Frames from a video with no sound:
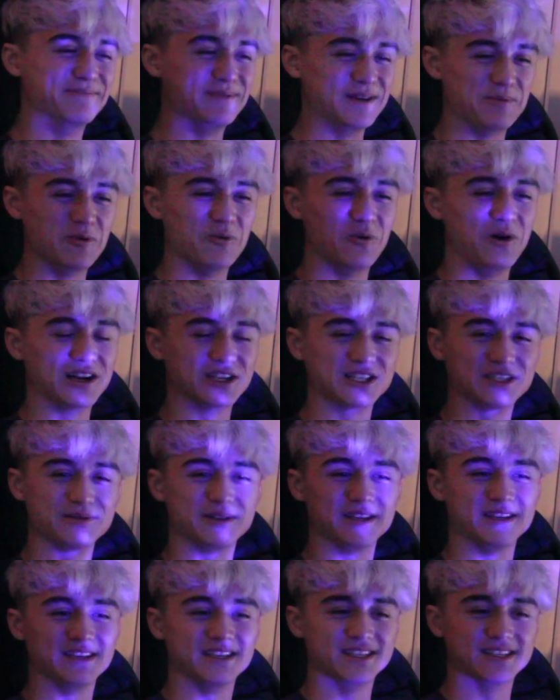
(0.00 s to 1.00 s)
people watching
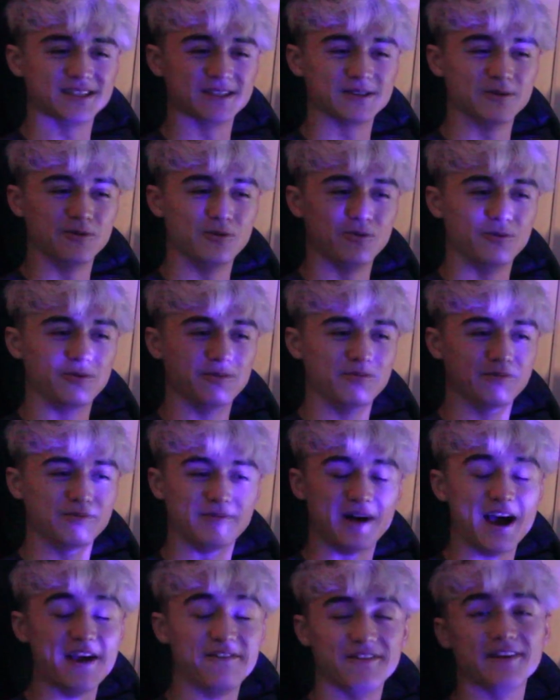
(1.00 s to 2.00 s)
me is
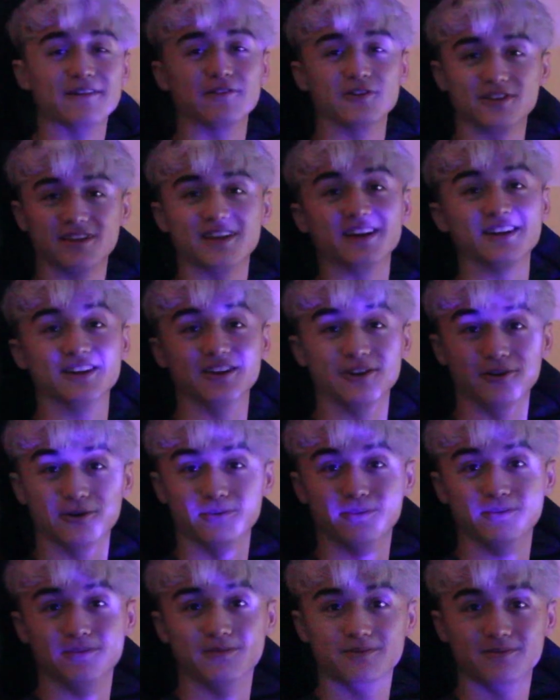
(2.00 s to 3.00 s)
my favorite thing to do,
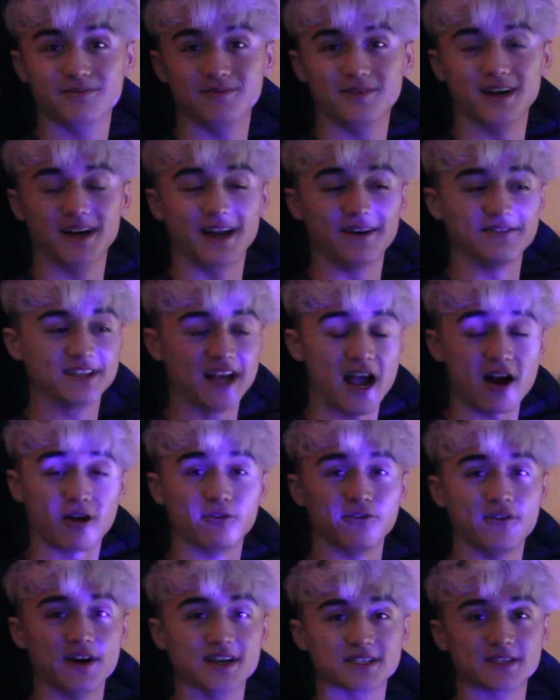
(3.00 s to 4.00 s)
and I've
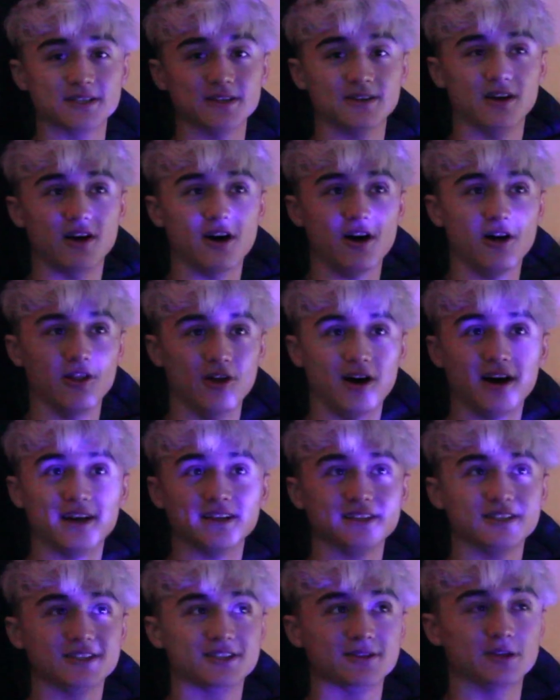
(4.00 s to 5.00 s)
sacrificed a lot
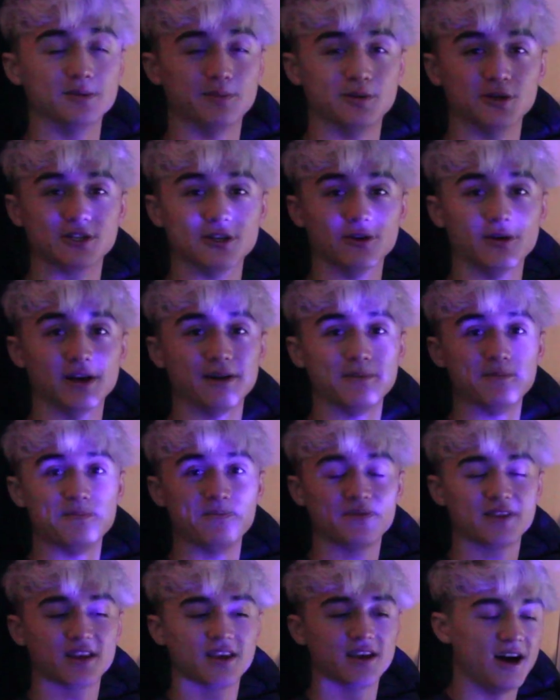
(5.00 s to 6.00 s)
to pursue it.
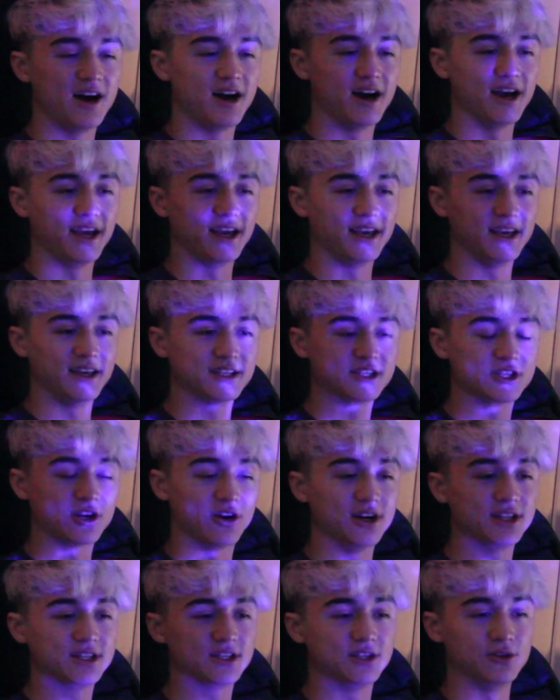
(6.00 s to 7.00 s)
I
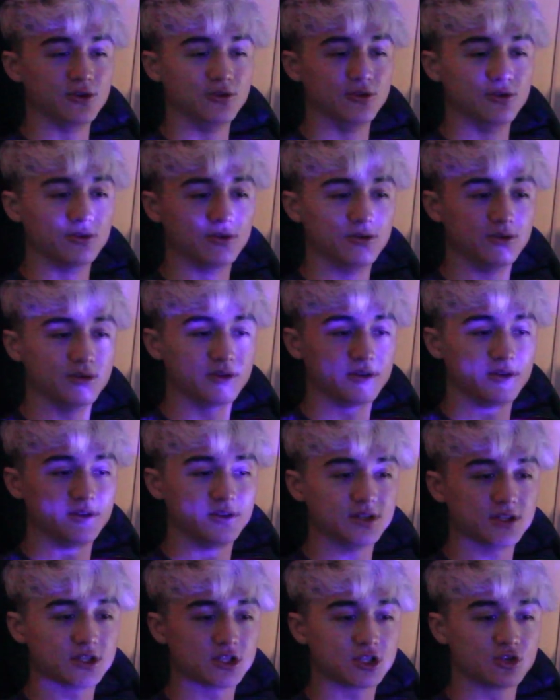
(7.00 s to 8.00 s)
started to
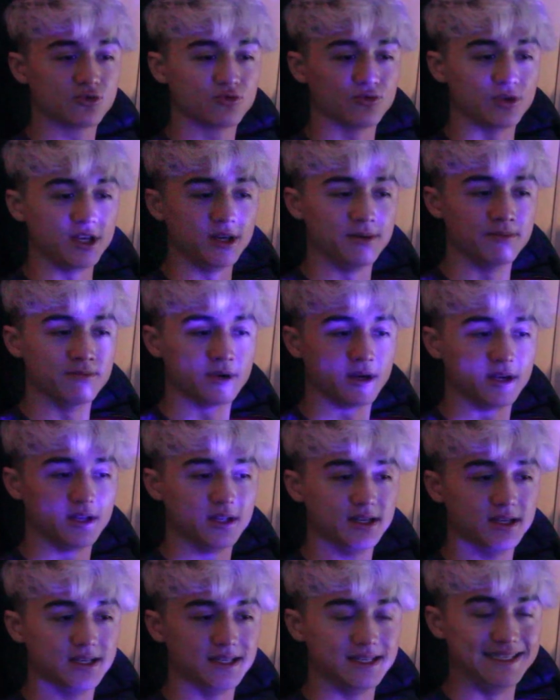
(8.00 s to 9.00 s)
stream
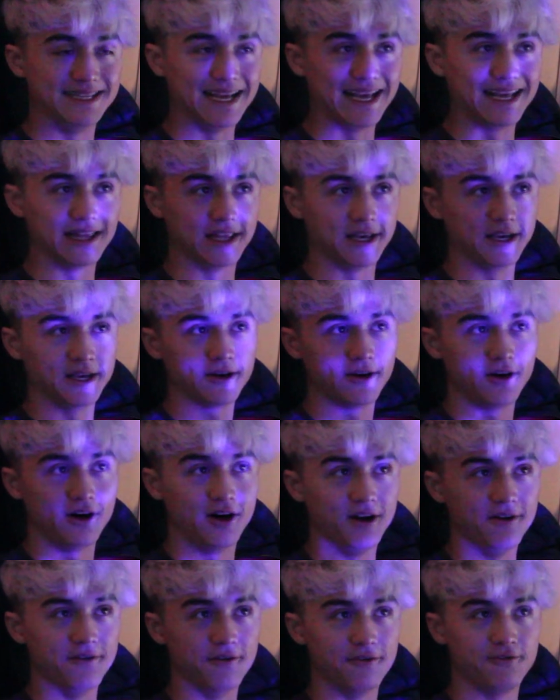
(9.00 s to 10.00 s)
daily
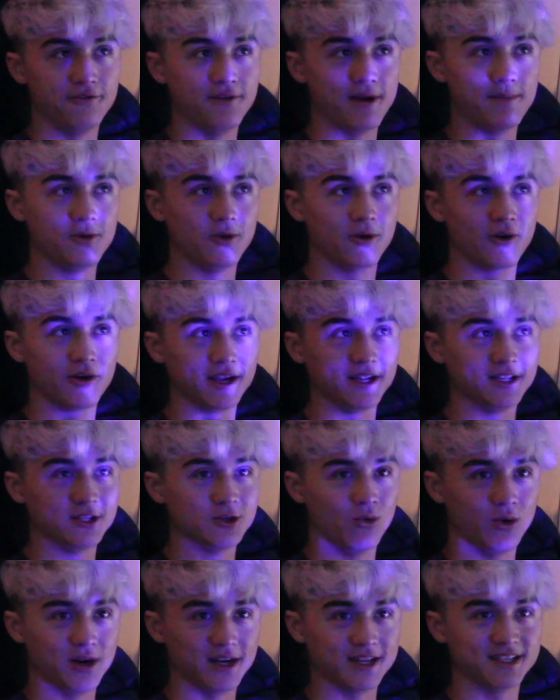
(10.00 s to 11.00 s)
on February
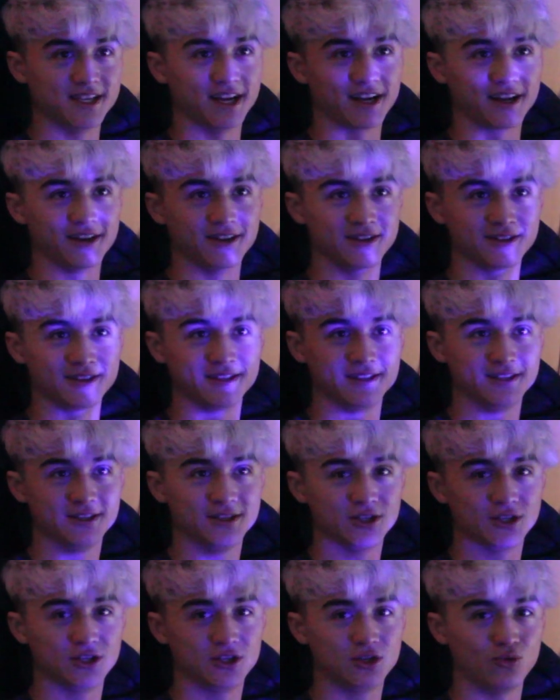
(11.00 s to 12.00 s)
22nd,
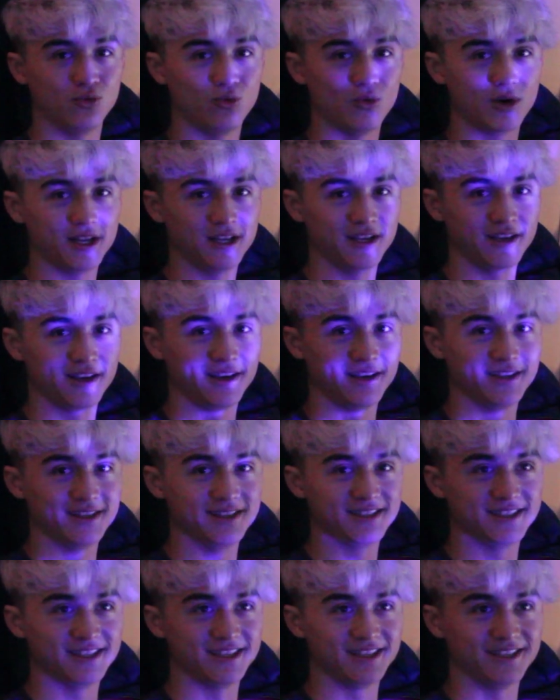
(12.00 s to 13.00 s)

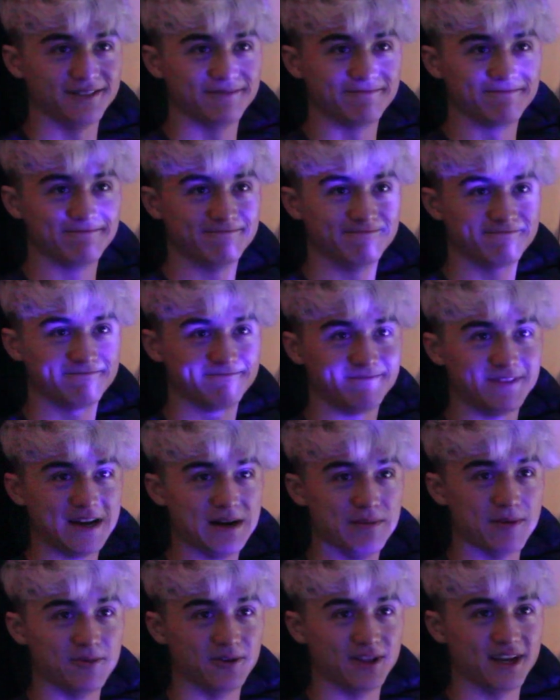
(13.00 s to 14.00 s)
2018. I
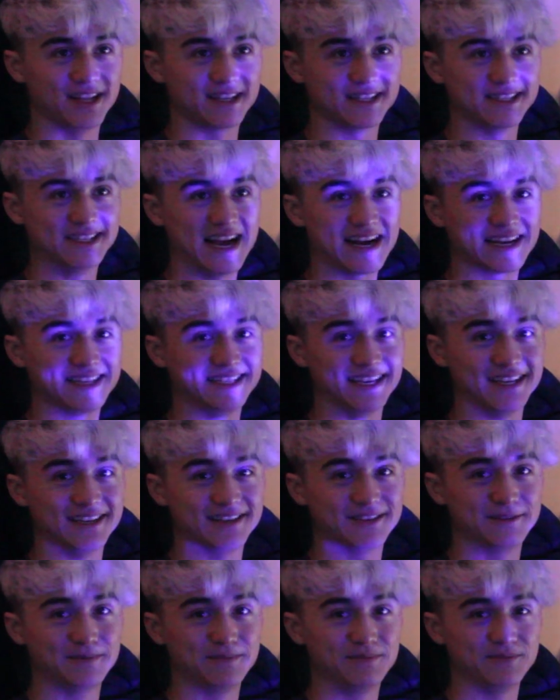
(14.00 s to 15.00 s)
remember that exact date.